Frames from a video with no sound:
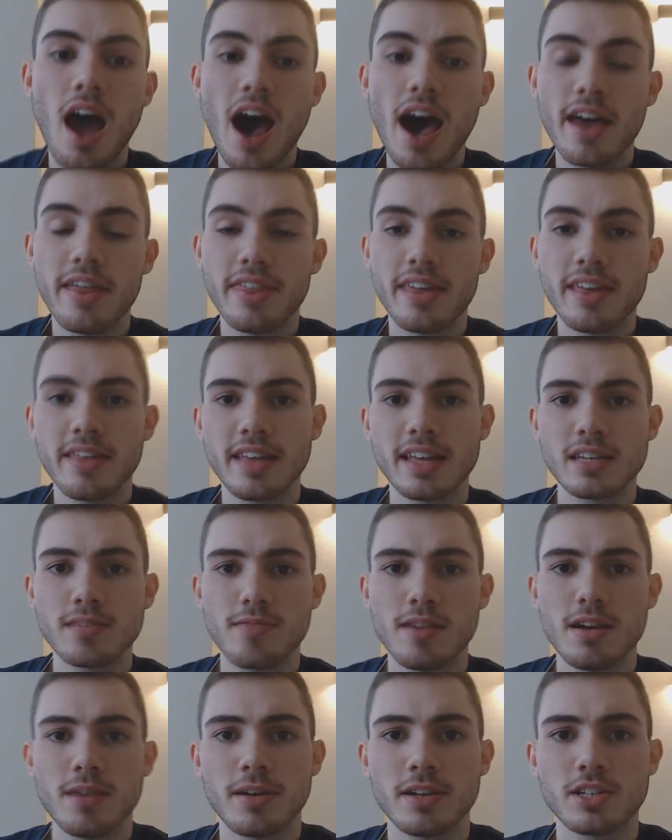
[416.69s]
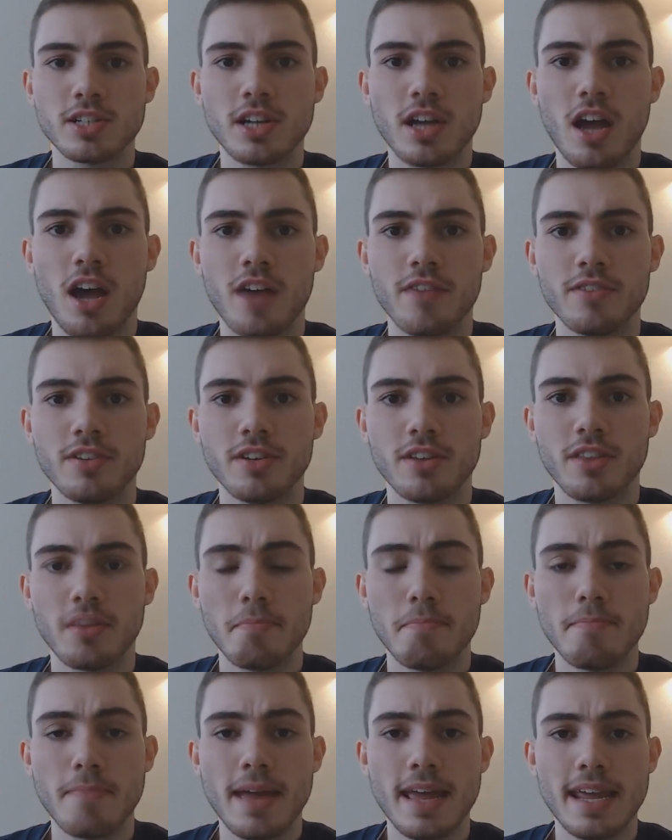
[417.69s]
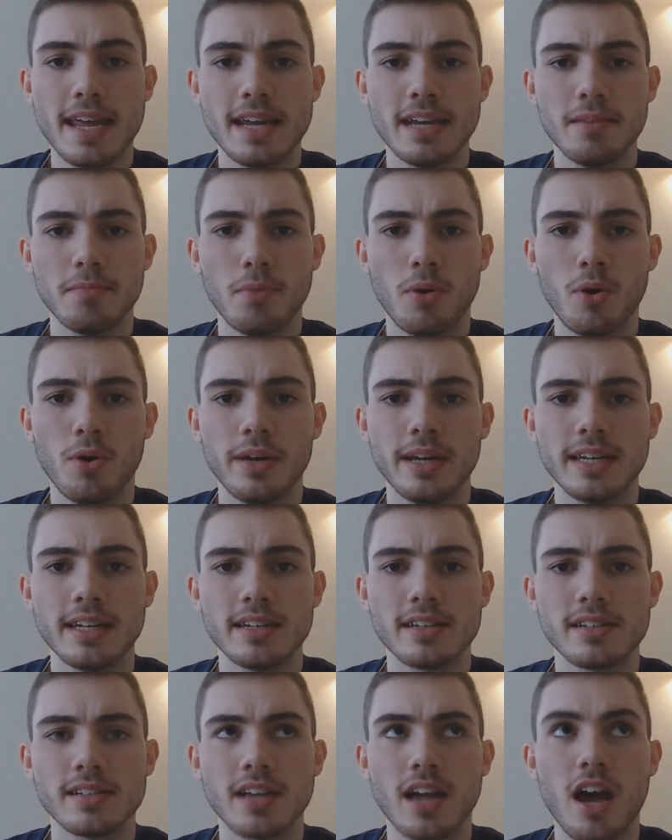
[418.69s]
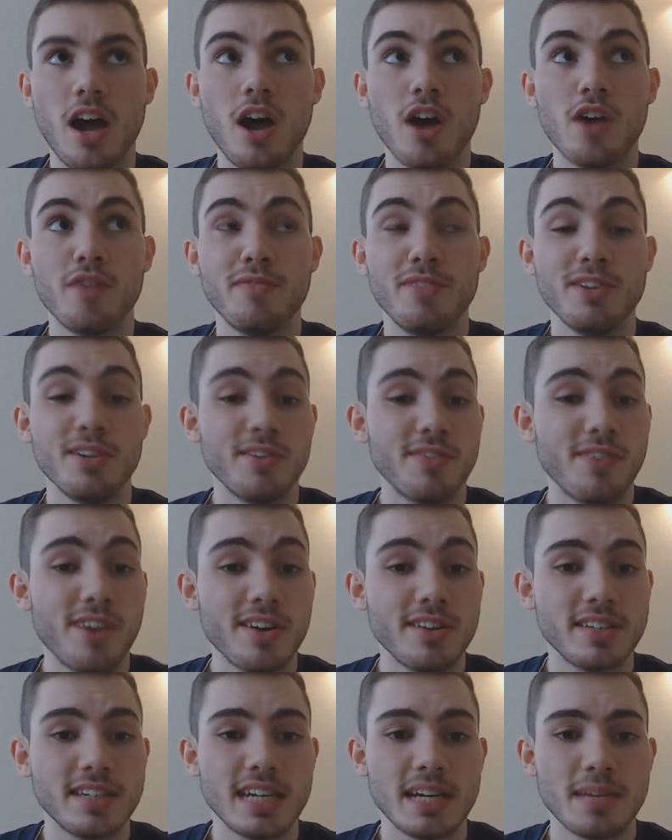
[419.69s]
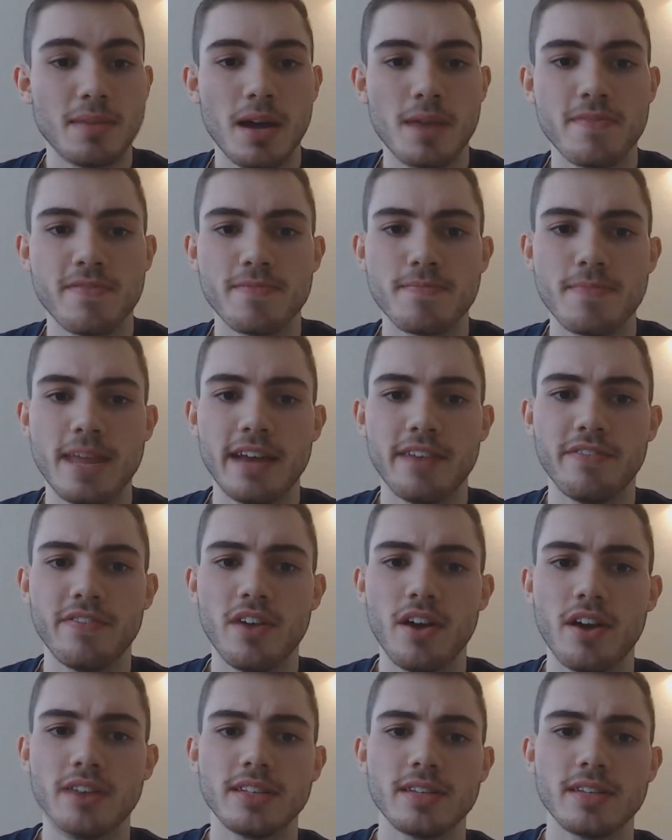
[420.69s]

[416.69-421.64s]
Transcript: I think that's pretty much covered the main points of the university, my main first